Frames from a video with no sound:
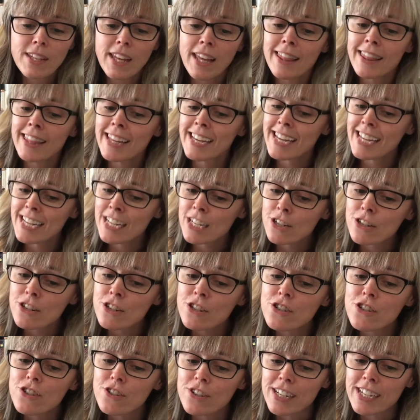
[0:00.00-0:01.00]
The
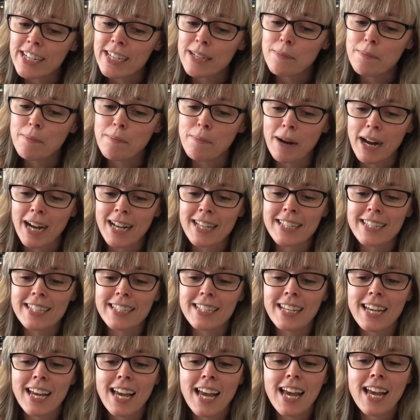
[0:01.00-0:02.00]
industry
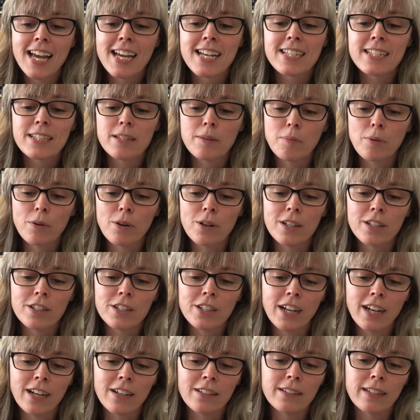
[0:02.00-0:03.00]
must support a
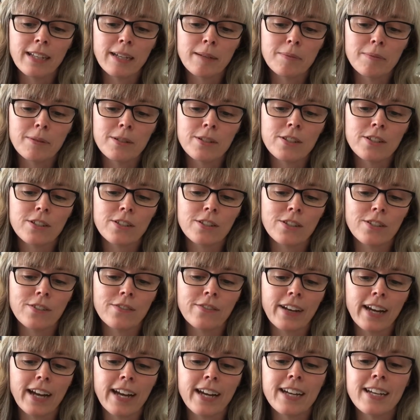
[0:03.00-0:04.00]
child labor
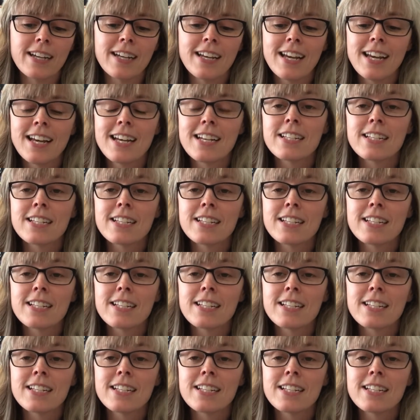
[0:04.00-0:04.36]
survey,